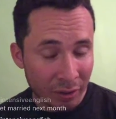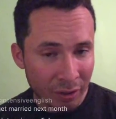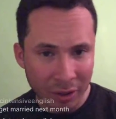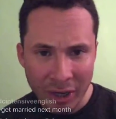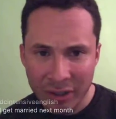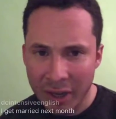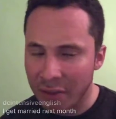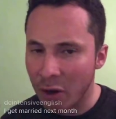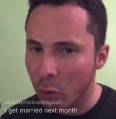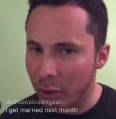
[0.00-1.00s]
You're not saying
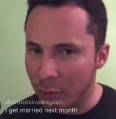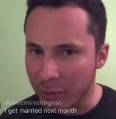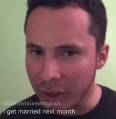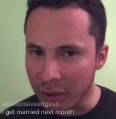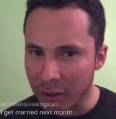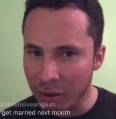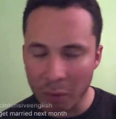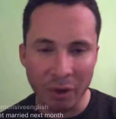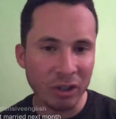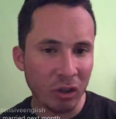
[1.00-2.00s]
there will be or
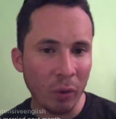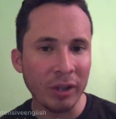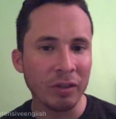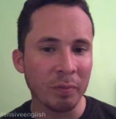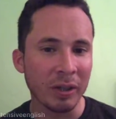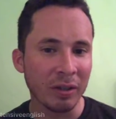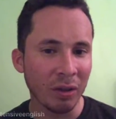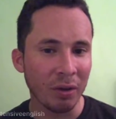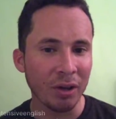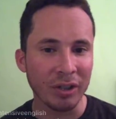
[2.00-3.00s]
there's going to be. No,
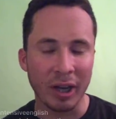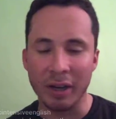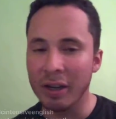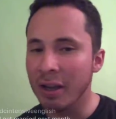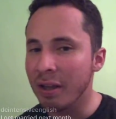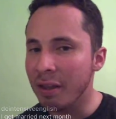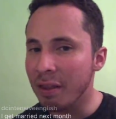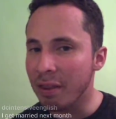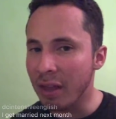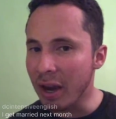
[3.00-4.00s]
you're saying
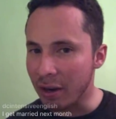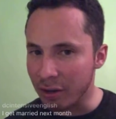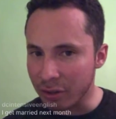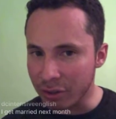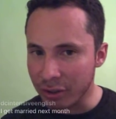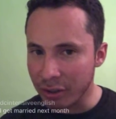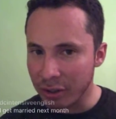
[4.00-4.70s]
there's.